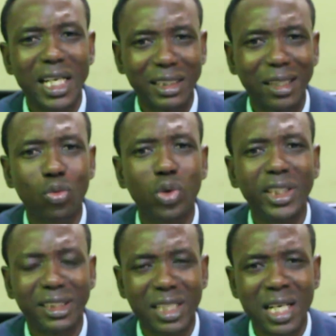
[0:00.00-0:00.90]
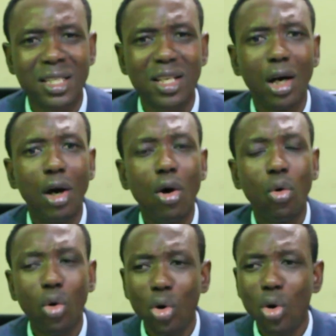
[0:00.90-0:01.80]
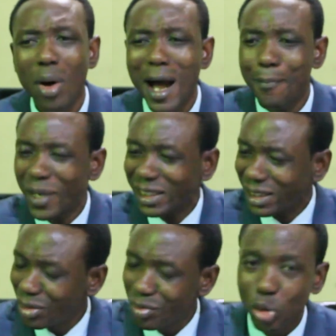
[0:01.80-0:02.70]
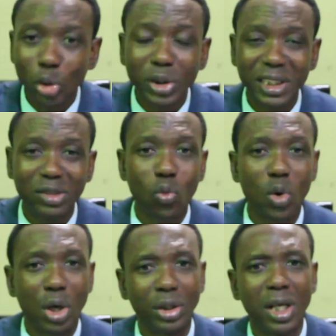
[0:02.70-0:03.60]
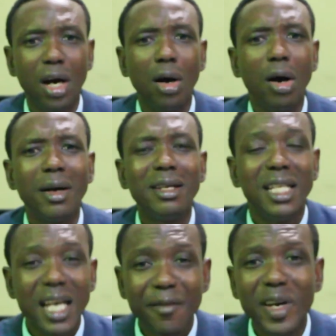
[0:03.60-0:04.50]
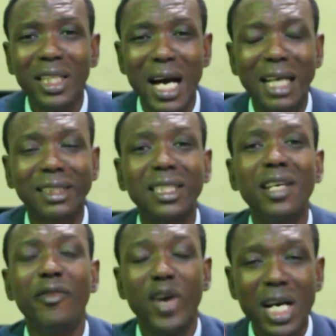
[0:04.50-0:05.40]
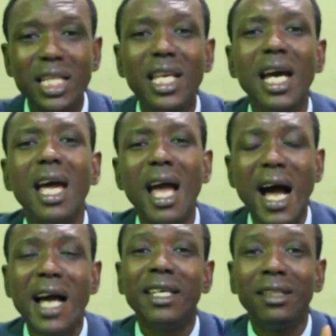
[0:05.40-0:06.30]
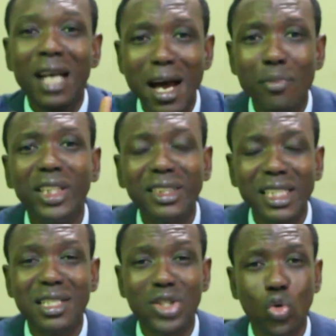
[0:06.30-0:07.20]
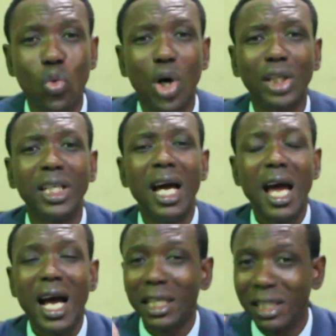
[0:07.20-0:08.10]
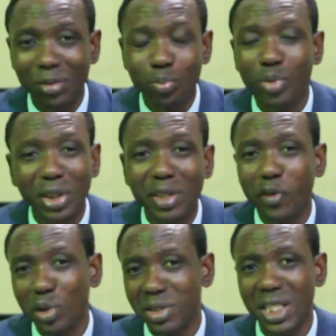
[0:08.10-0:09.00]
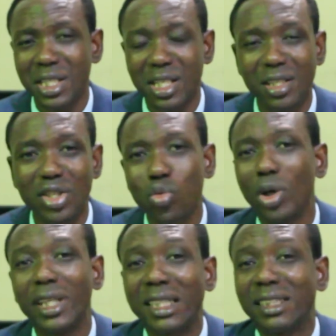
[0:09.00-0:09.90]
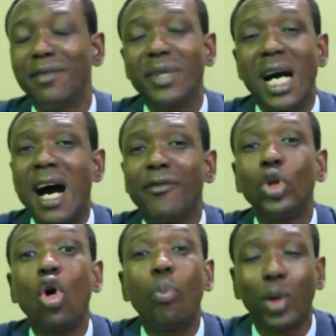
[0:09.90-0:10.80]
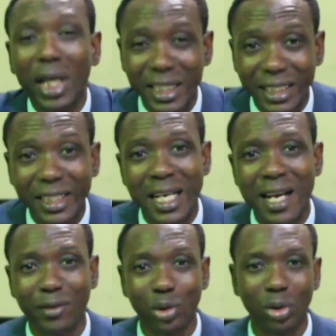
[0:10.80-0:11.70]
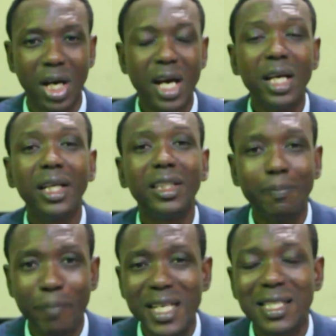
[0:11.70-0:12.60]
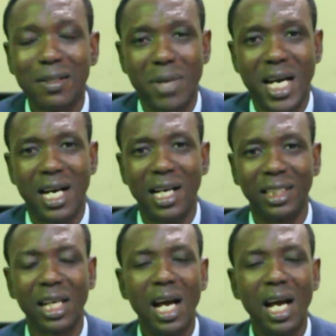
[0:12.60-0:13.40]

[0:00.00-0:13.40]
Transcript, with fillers: I see Christians who are passing through this world, living as if they are inheriting this world and the beautiful things in this world, as if they have no place in heaven. It pains my heart.